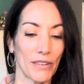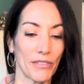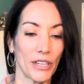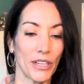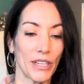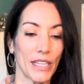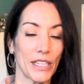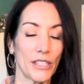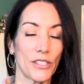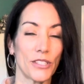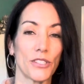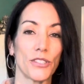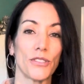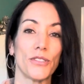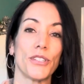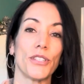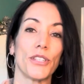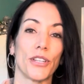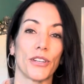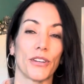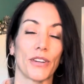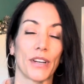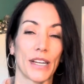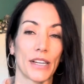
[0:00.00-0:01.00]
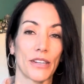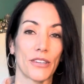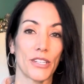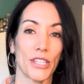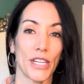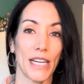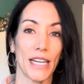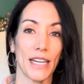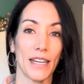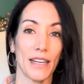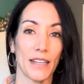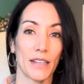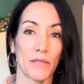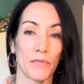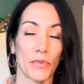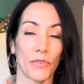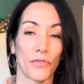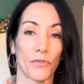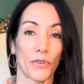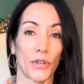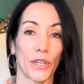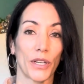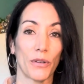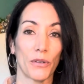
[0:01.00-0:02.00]
you need to do to your energy
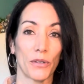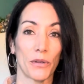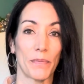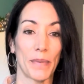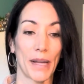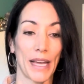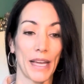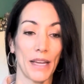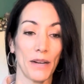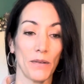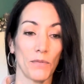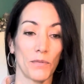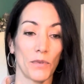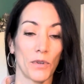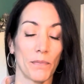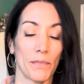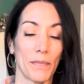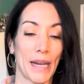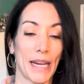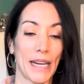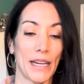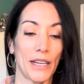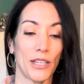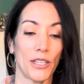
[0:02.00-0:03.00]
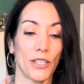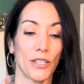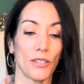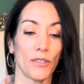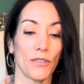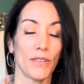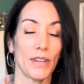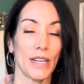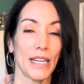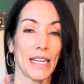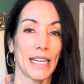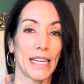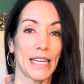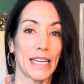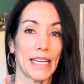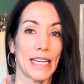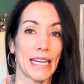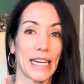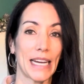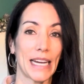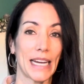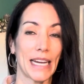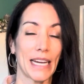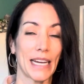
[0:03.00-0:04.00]
before you go to bed will make you in
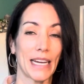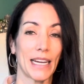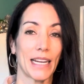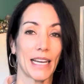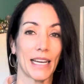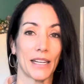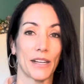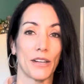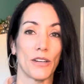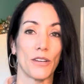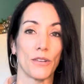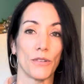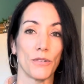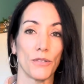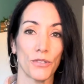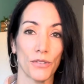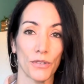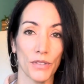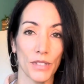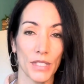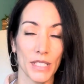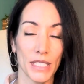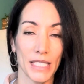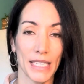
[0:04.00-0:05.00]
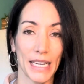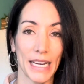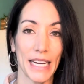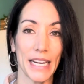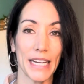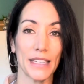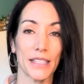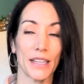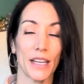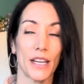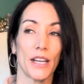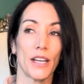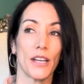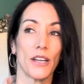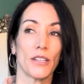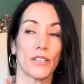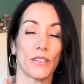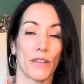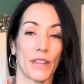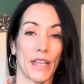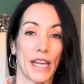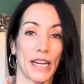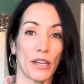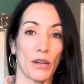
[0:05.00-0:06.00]
a kind of neutral state
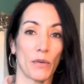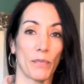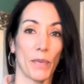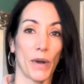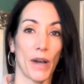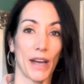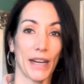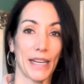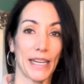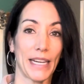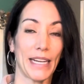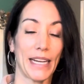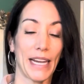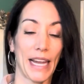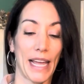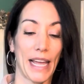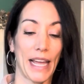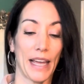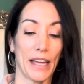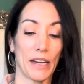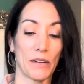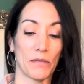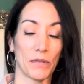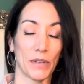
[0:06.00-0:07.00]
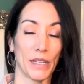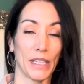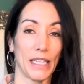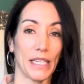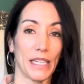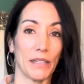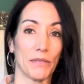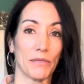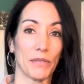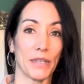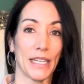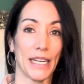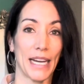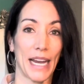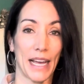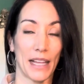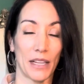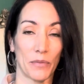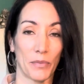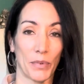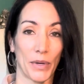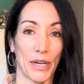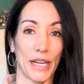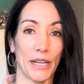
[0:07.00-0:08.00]
so that your body can really
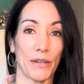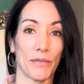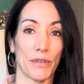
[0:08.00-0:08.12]
recalibrate,